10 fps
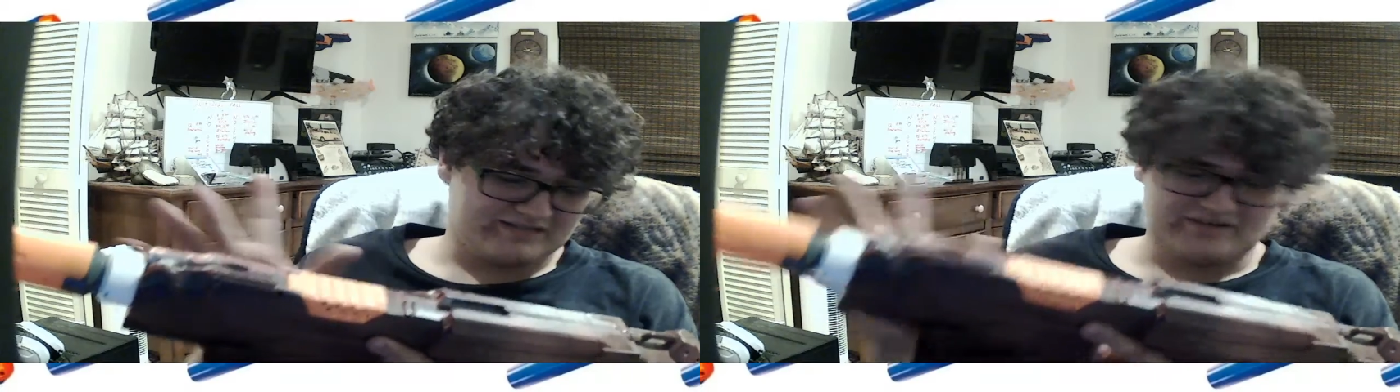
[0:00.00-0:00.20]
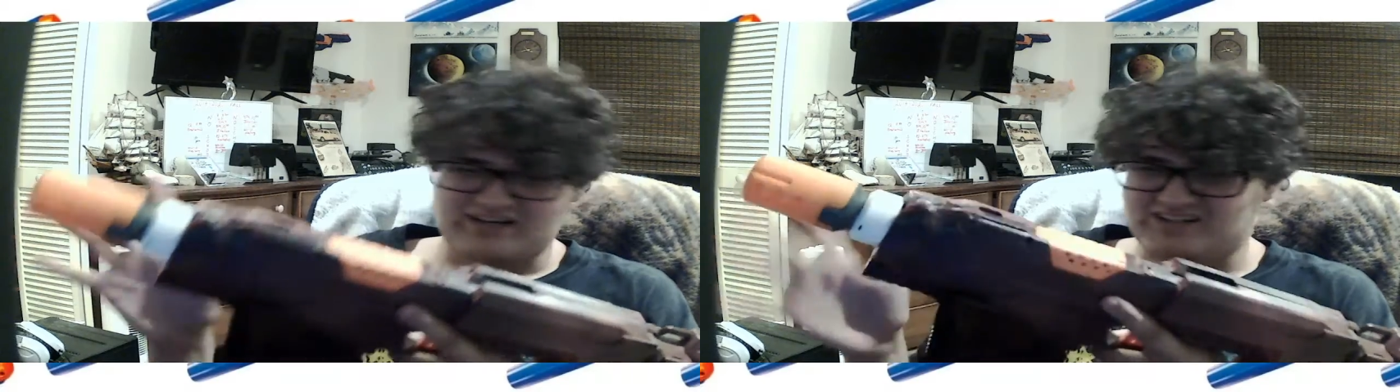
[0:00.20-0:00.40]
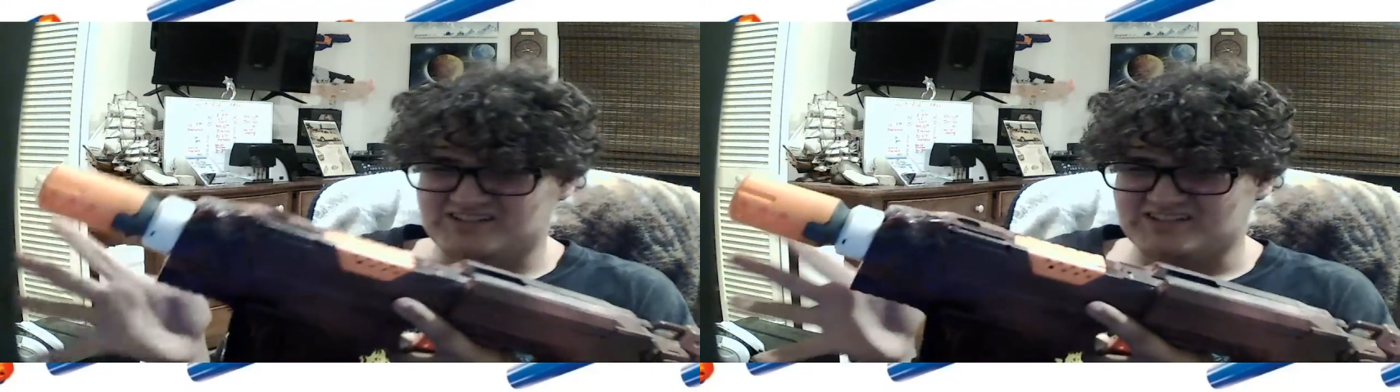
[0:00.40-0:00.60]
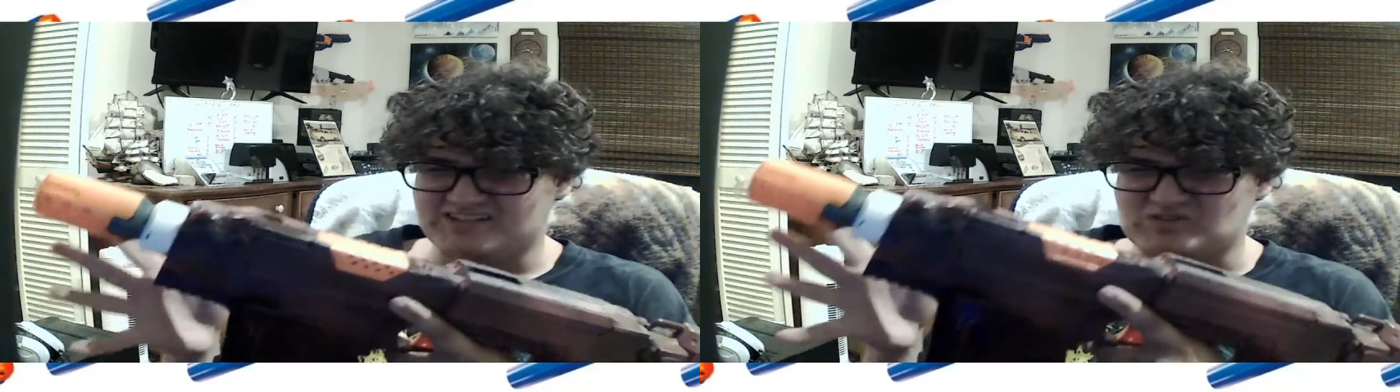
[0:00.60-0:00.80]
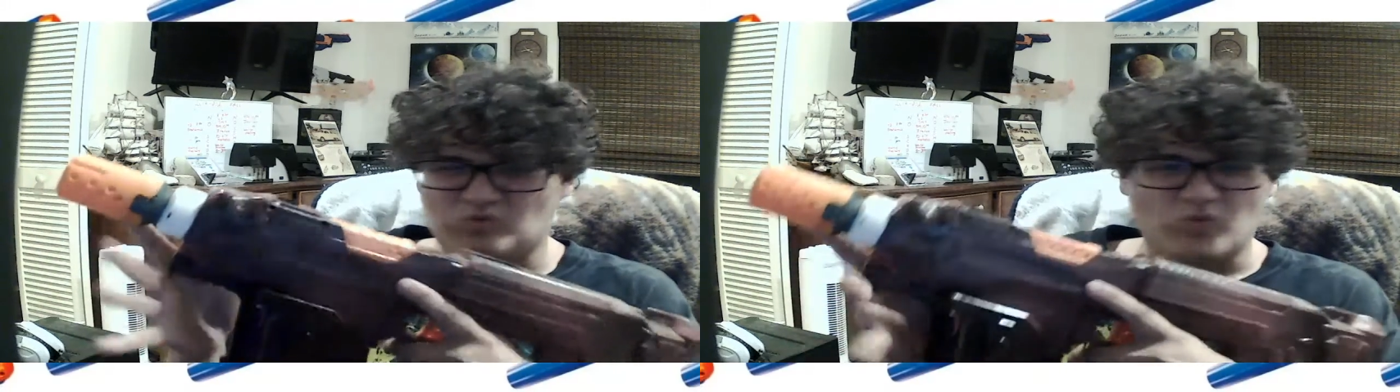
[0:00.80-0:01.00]

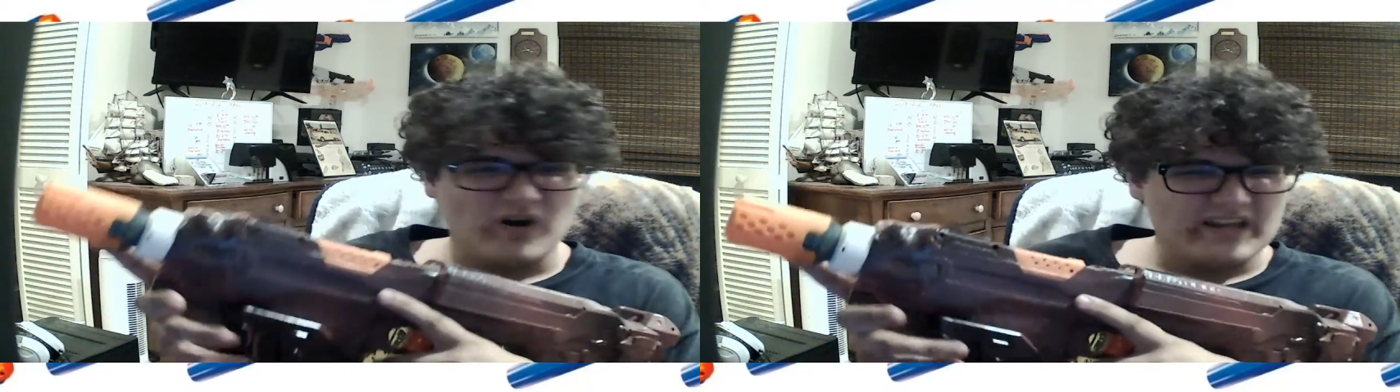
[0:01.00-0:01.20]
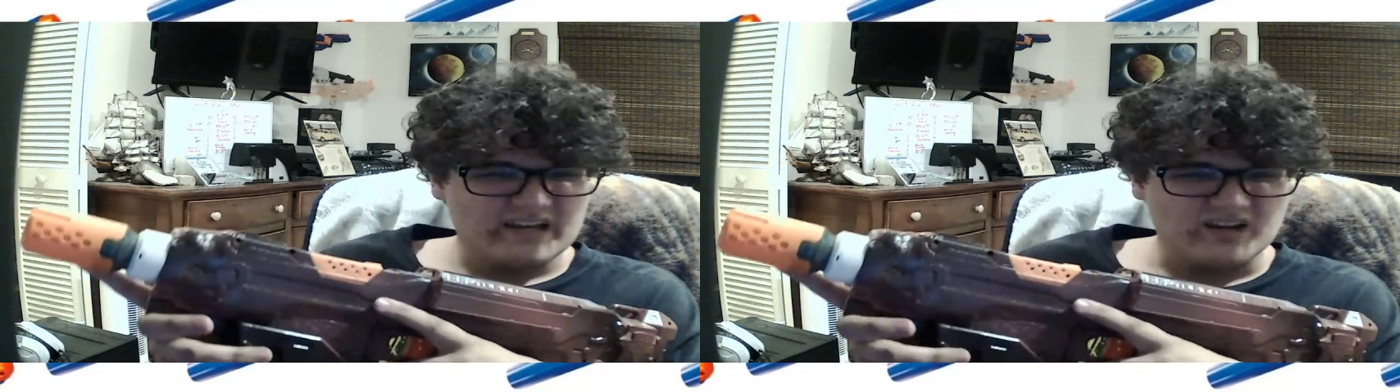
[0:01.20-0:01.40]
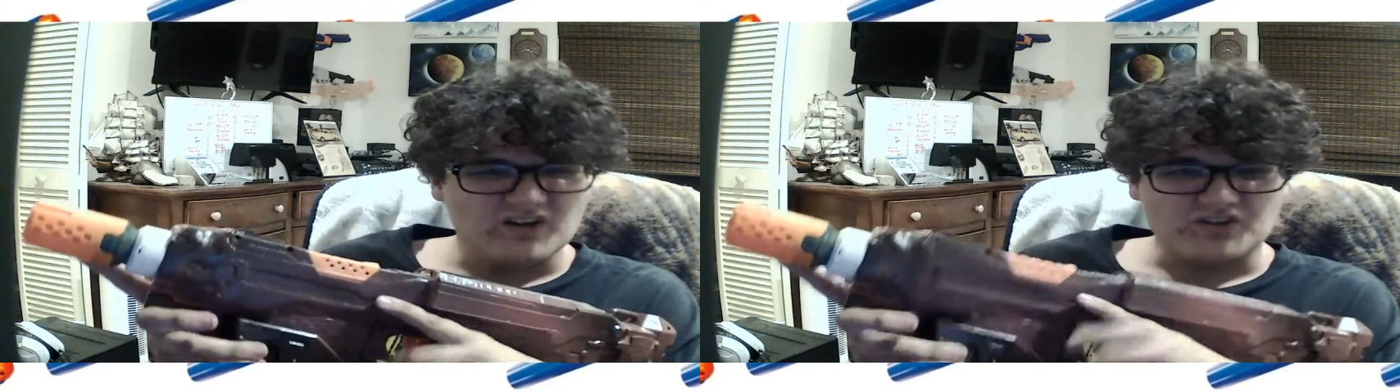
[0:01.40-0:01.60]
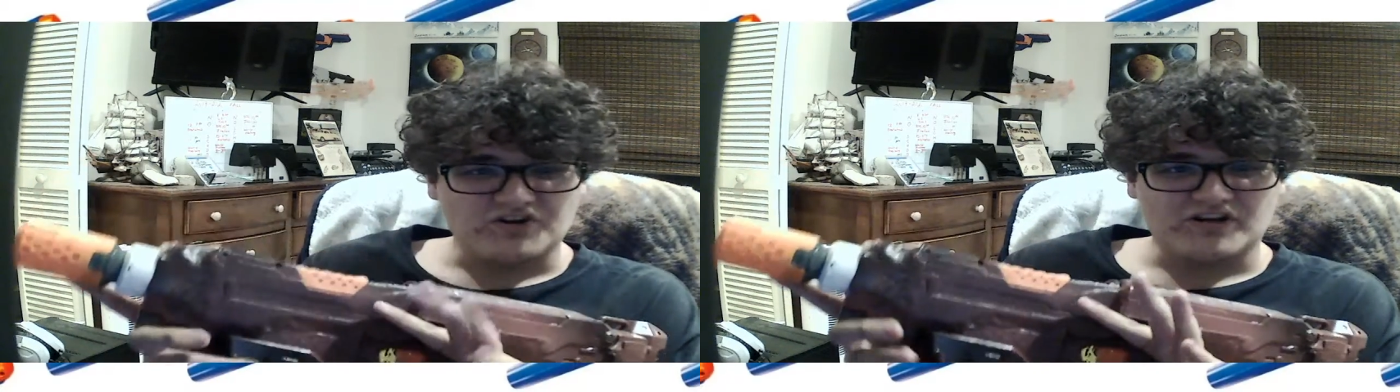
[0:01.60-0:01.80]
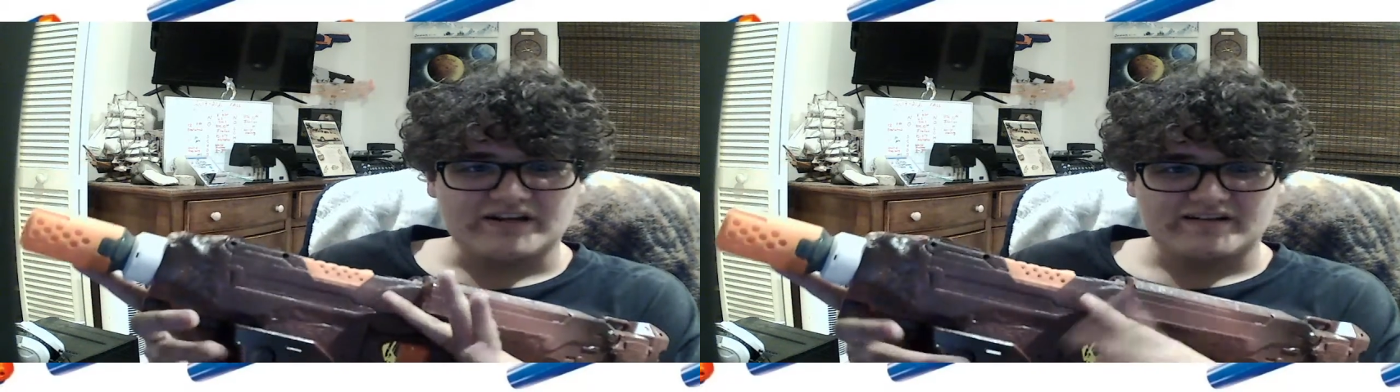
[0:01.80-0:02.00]
120,
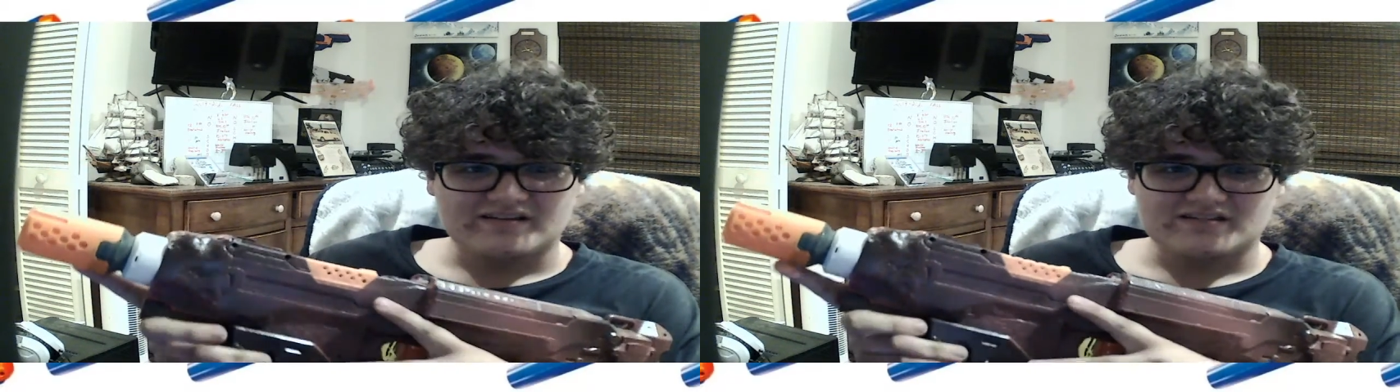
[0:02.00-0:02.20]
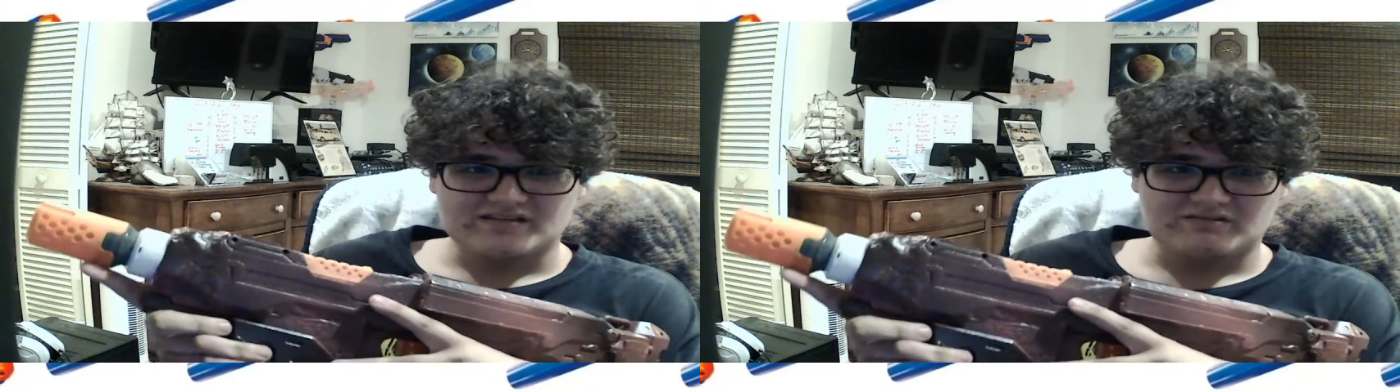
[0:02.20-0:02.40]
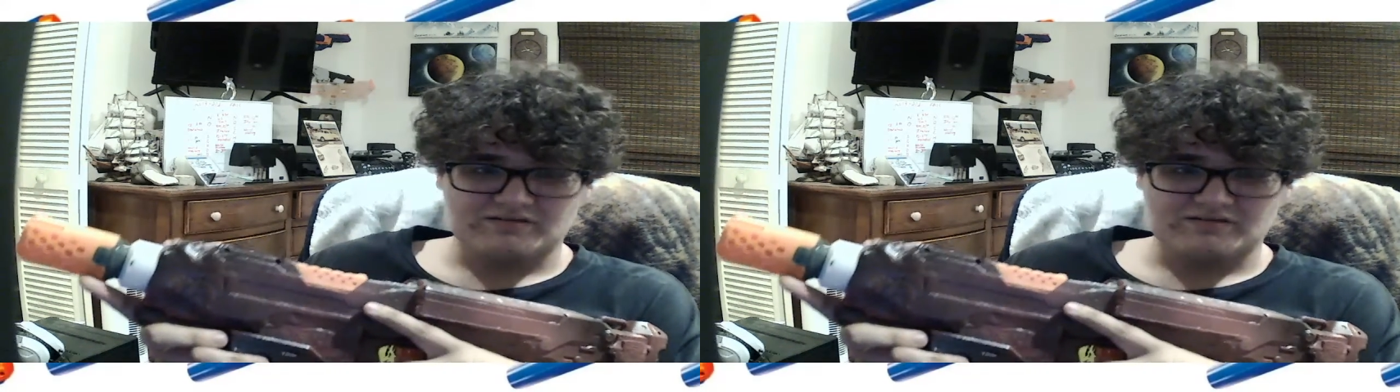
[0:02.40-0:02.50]
130 out of this thing when I'm